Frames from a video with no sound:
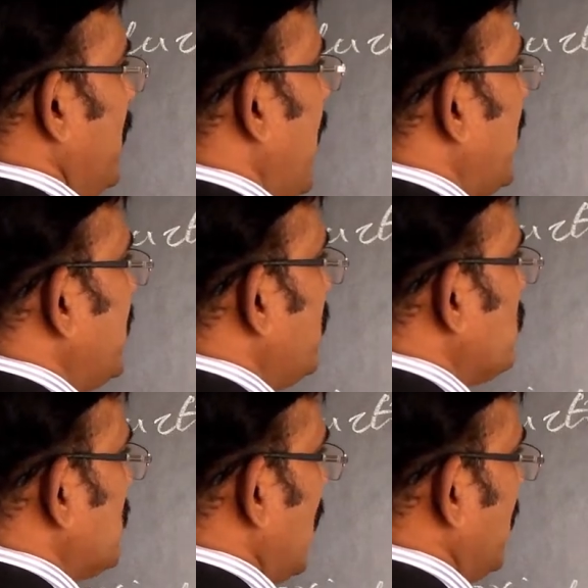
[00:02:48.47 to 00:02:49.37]

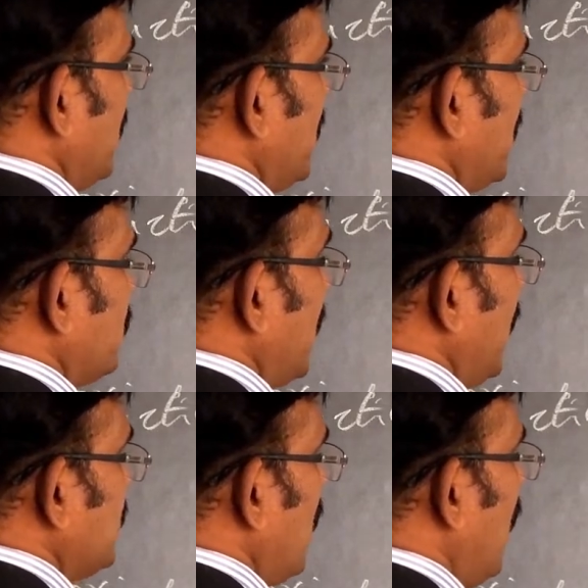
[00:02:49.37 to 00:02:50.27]
negative sign. It gives
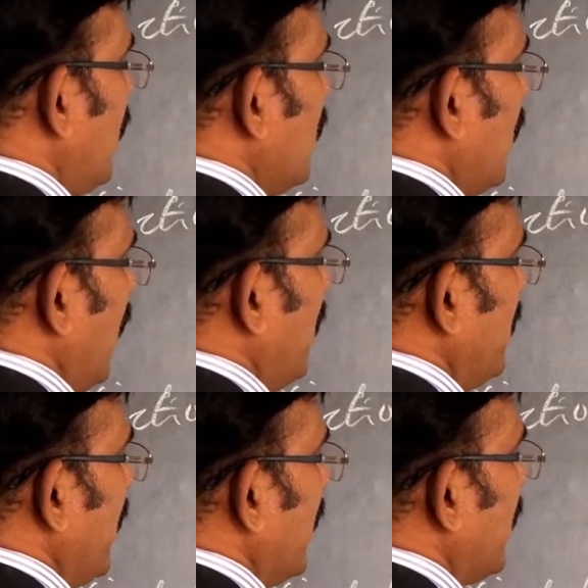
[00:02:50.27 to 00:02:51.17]
rise the
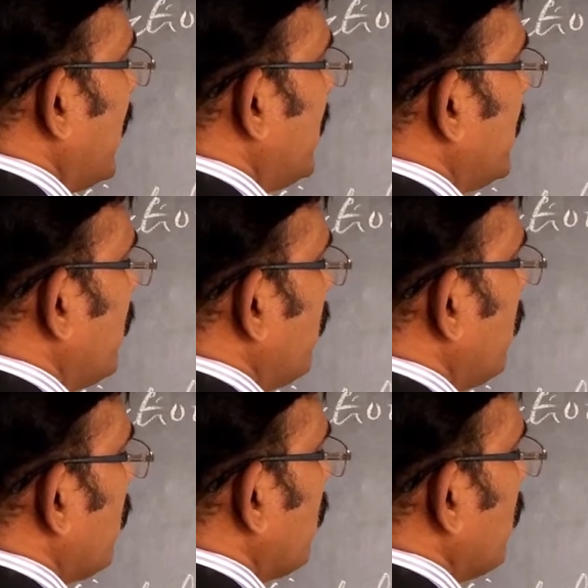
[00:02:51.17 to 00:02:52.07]
negative